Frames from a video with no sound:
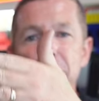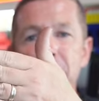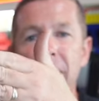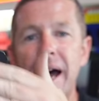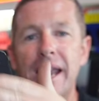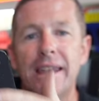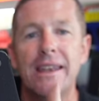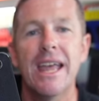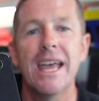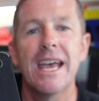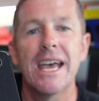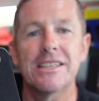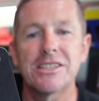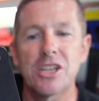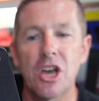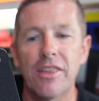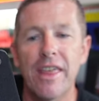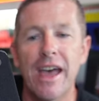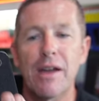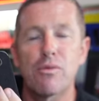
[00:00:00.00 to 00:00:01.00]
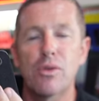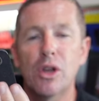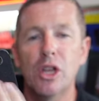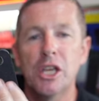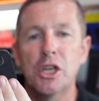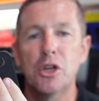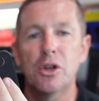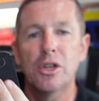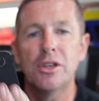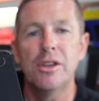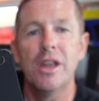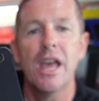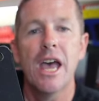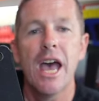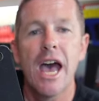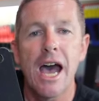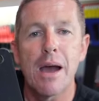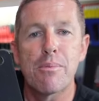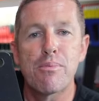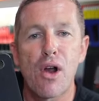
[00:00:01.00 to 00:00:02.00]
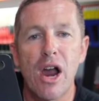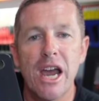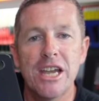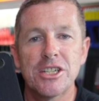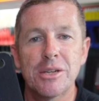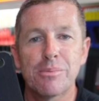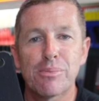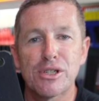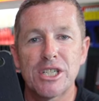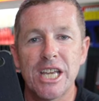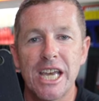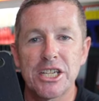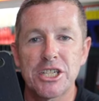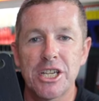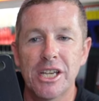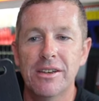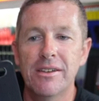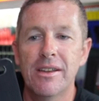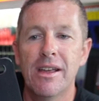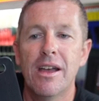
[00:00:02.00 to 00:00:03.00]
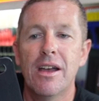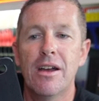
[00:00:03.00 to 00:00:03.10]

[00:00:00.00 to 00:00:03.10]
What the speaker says: but it's got that really good abrasion protection